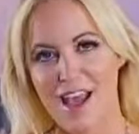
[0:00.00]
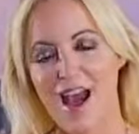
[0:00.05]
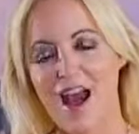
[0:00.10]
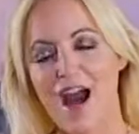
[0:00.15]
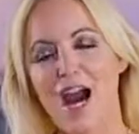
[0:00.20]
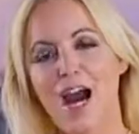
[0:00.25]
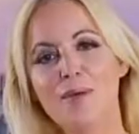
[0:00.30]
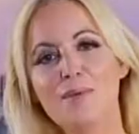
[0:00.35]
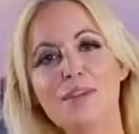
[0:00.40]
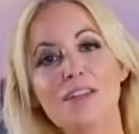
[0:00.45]

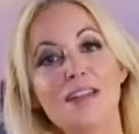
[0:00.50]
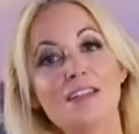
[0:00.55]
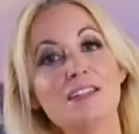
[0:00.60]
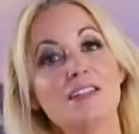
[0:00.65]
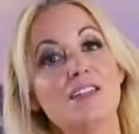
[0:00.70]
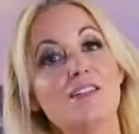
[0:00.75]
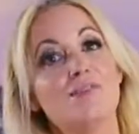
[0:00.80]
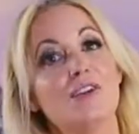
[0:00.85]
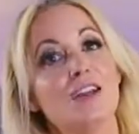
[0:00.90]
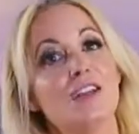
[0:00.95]
I would like
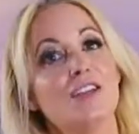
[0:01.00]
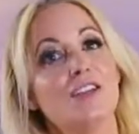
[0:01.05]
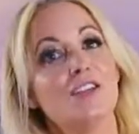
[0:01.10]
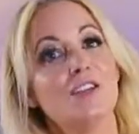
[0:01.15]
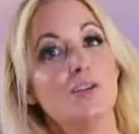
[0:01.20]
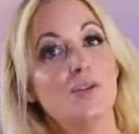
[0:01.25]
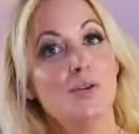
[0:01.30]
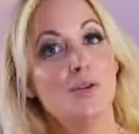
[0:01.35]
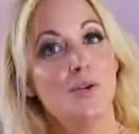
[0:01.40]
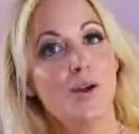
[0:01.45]
to invite
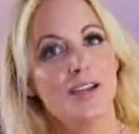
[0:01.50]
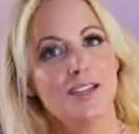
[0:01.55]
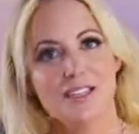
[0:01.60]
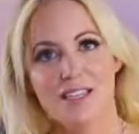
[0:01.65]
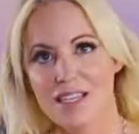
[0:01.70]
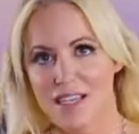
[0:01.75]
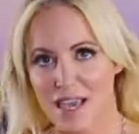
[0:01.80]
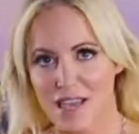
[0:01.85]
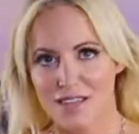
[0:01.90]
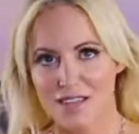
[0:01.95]
you as a
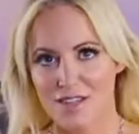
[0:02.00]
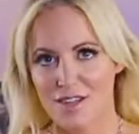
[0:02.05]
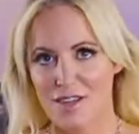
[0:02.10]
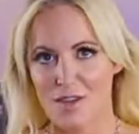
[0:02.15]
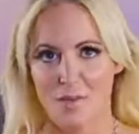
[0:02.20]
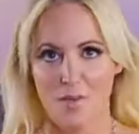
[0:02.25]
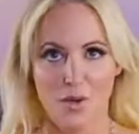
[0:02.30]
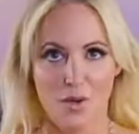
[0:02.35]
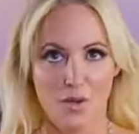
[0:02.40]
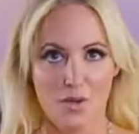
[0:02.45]
guest on
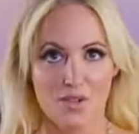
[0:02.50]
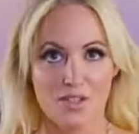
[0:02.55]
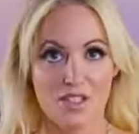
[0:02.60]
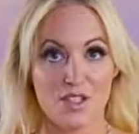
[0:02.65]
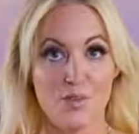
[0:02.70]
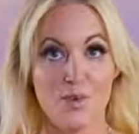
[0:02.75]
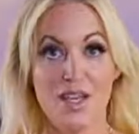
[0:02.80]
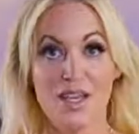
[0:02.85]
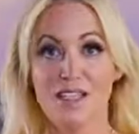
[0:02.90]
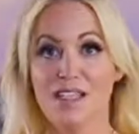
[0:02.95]
the Pulse
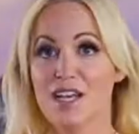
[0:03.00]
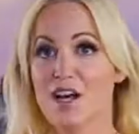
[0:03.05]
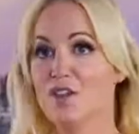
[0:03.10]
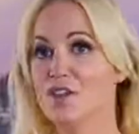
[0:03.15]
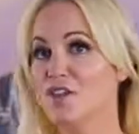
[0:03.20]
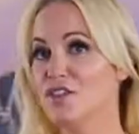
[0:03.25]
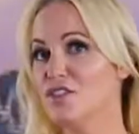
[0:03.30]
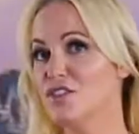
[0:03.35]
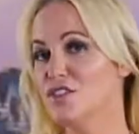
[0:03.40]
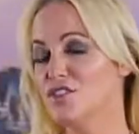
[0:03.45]
so we can tell
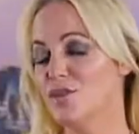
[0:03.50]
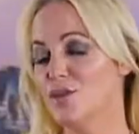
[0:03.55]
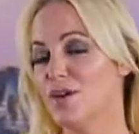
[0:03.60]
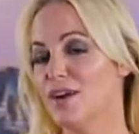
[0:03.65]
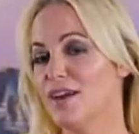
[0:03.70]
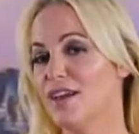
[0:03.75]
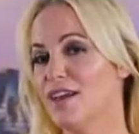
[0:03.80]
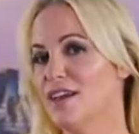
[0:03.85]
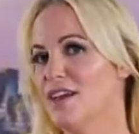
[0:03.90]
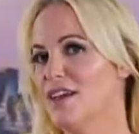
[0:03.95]
your
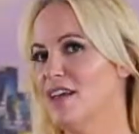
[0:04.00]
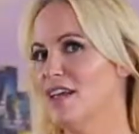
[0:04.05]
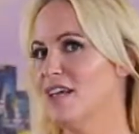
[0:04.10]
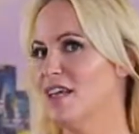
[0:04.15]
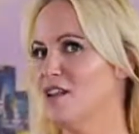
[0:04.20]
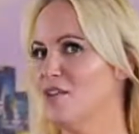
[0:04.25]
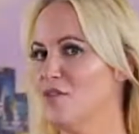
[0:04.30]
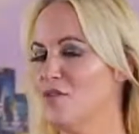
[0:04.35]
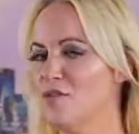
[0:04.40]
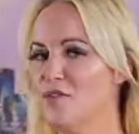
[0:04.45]
story
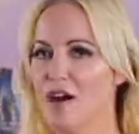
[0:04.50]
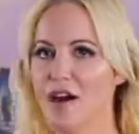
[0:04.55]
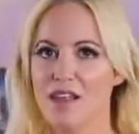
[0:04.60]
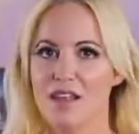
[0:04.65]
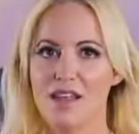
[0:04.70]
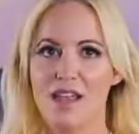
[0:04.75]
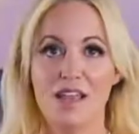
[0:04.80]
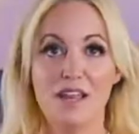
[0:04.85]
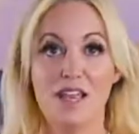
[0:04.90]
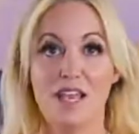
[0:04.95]
in a
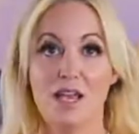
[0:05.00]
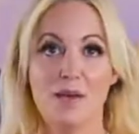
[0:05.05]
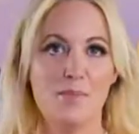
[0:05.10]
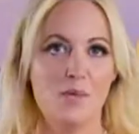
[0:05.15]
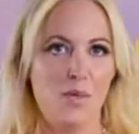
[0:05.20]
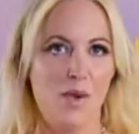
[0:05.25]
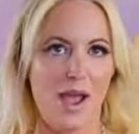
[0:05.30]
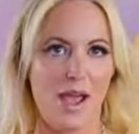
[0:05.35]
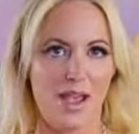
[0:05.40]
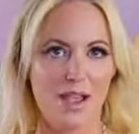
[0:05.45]
fun and hip
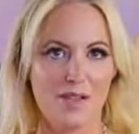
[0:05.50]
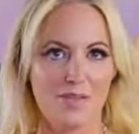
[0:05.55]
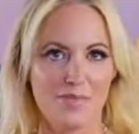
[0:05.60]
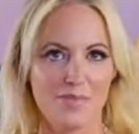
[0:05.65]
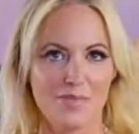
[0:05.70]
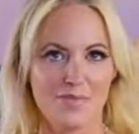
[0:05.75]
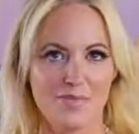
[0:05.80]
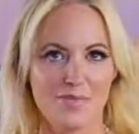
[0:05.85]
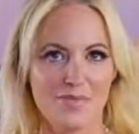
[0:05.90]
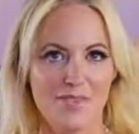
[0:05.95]
way.
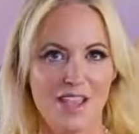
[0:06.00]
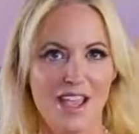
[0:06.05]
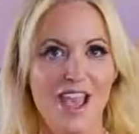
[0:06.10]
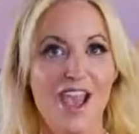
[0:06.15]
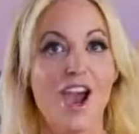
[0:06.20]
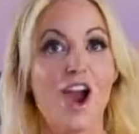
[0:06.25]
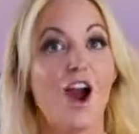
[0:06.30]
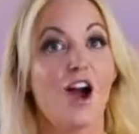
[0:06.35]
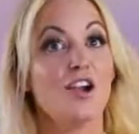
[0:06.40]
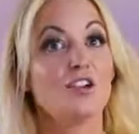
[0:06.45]

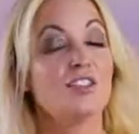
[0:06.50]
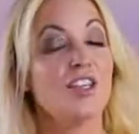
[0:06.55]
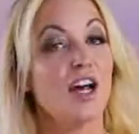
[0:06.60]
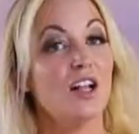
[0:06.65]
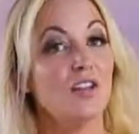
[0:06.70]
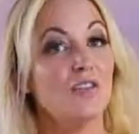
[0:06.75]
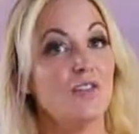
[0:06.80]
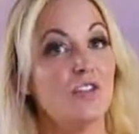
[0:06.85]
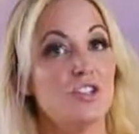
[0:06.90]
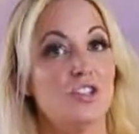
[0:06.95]
Our
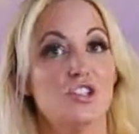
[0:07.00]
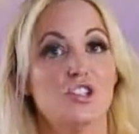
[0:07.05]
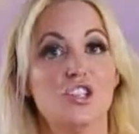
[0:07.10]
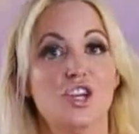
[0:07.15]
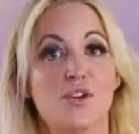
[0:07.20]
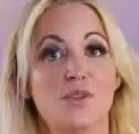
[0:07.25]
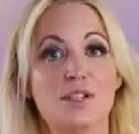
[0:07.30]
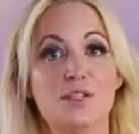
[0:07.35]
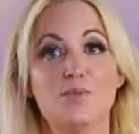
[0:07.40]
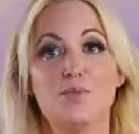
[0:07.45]
television
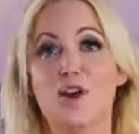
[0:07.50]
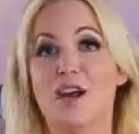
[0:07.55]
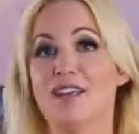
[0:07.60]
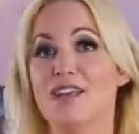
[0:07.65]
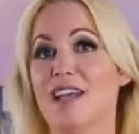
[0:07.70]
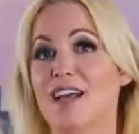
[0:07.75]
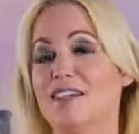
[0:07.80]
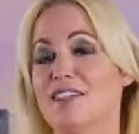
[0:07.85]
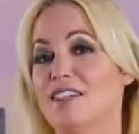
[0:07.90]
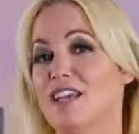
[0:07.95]
show is
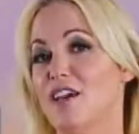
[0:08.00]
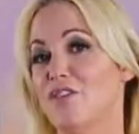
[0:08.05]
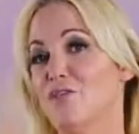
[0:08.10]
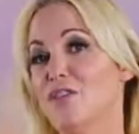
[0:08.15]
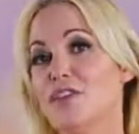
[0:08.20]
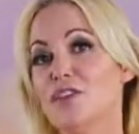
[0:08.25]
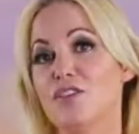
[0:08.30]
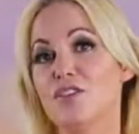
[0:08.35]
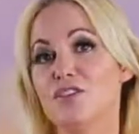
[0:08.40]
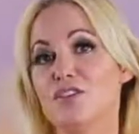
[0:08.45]
broadcast
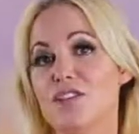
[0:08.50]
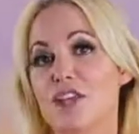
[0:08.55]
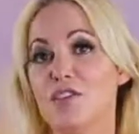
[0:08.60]
every Thursday